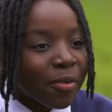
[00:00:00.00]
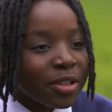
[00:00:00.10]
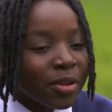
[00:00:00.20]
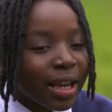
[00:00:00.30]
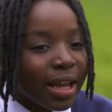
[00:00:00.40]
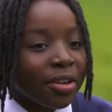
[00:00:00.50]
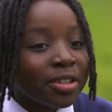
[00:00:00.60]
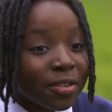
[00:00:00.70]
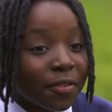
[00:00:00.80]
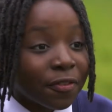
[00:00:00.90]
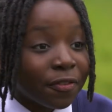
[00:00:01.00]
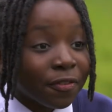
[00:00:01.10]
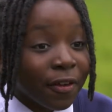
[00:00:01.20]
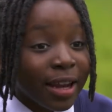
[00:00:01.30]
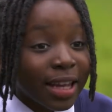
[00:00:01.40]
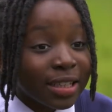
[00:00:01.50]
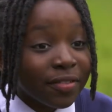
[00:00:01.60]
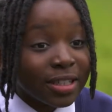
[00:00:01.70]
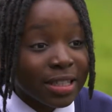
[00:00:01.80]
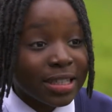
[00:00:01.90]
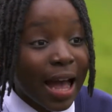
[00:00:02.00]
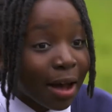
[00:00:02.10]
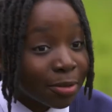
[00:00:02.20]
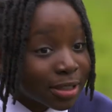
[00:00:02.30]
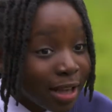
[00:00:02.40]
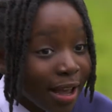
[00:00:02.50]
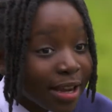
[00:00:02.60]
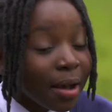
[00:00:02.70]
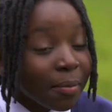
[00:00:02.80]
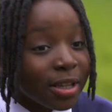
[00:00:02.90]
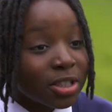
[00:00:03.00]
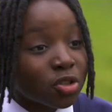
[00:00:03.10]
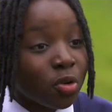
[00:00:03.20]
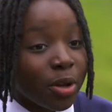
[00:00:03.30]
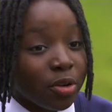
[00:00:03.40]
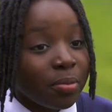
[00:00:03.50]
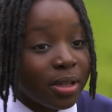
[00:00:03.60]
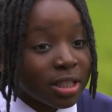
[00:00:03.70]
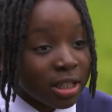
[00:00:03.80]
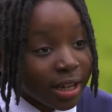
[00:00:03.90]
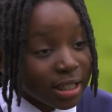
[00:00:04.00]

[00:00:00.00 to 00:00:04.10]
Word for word: we're doing like lots of fun activities outside, but in school we're normally stuck